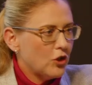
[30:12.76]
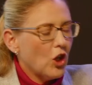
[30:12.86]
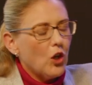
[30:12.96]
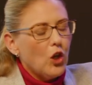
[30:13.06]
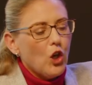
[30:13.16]

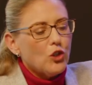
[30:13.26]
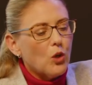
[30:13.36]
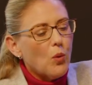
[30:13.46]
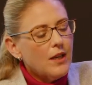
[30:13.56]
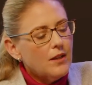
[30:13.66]
So
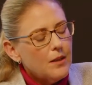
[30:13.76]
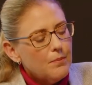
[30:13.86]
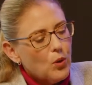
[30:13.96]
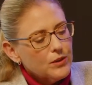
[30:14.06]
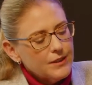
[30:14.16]
one of the
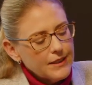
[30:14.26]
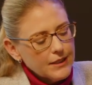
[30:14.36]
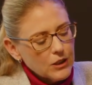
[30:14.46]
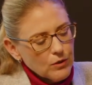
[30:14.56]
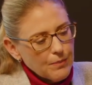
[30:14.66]
important things
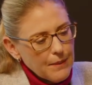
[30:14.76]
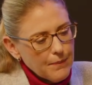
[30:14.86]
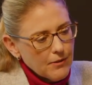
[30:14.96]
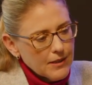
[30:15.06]
to remember